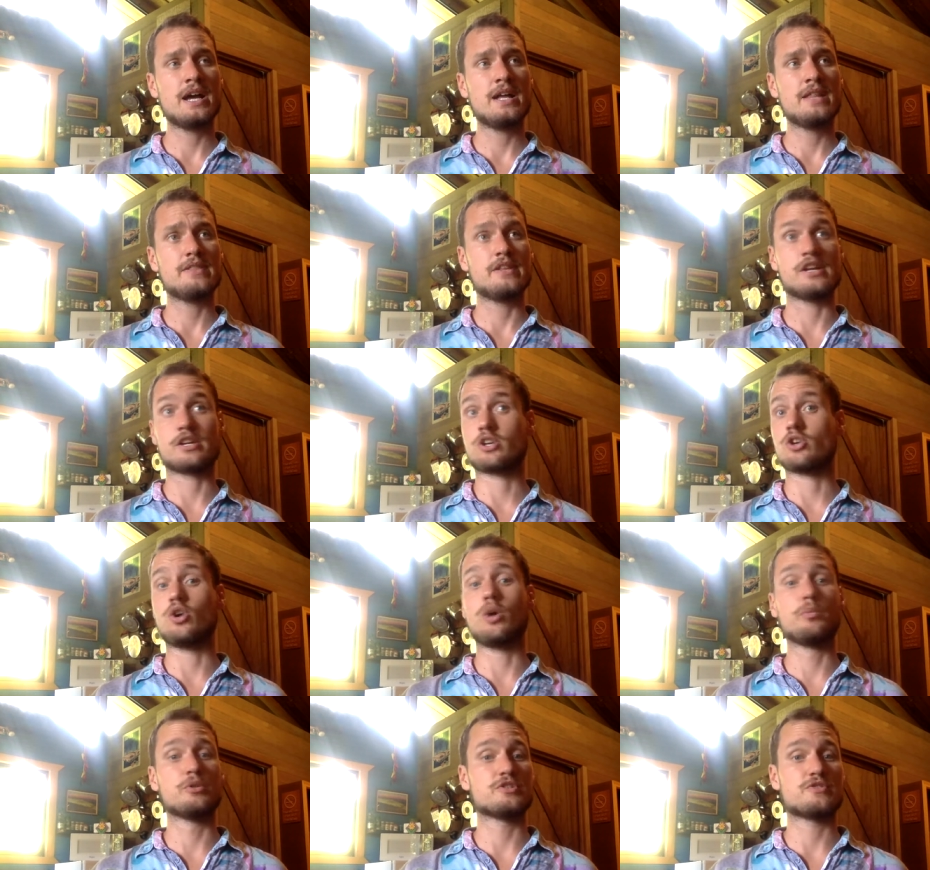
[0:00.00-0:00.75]
that it can
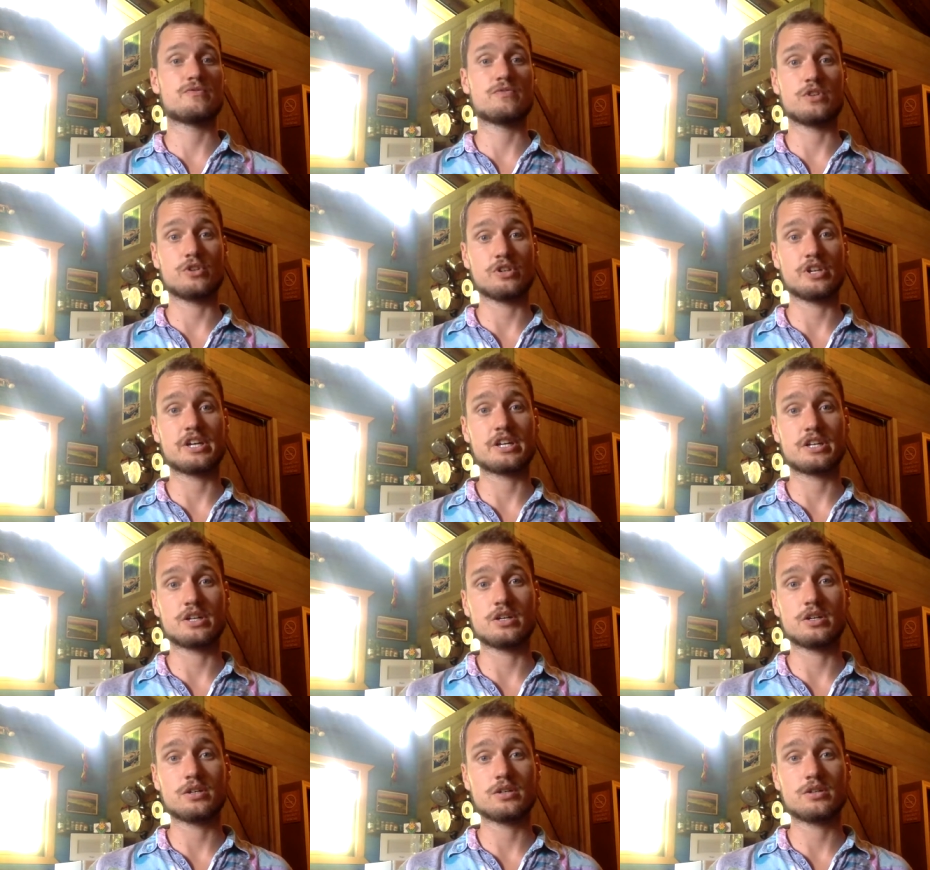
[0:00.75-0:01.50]
almost feel like
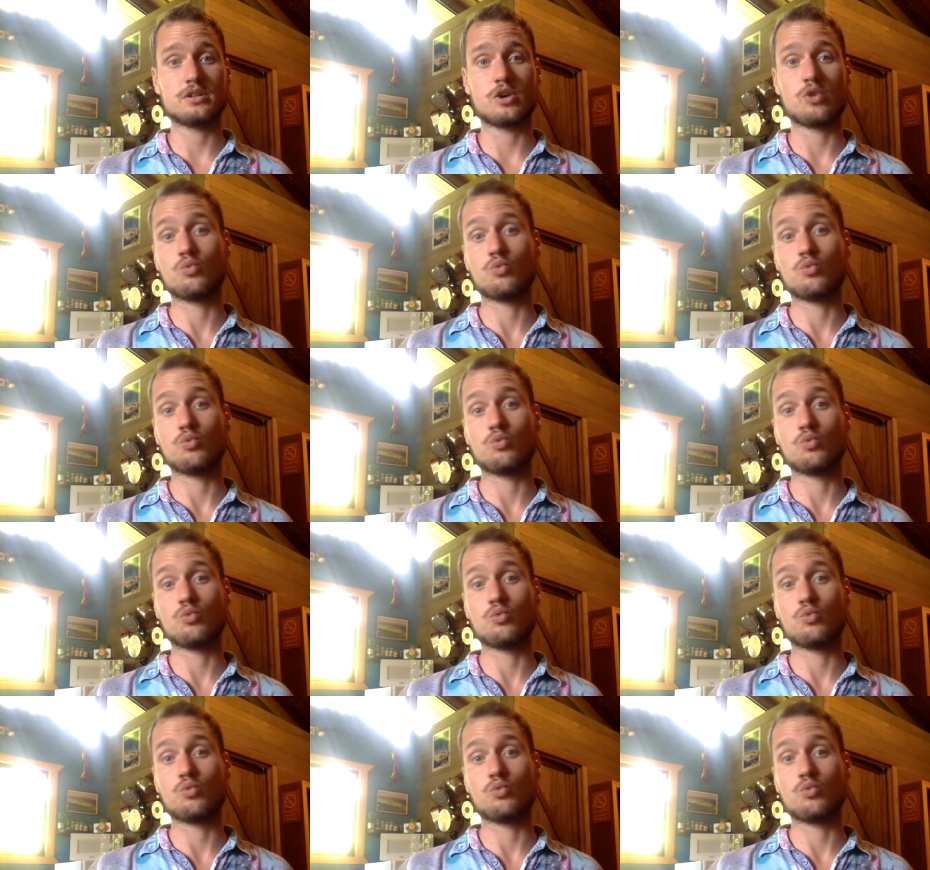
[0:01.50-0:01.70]
a, a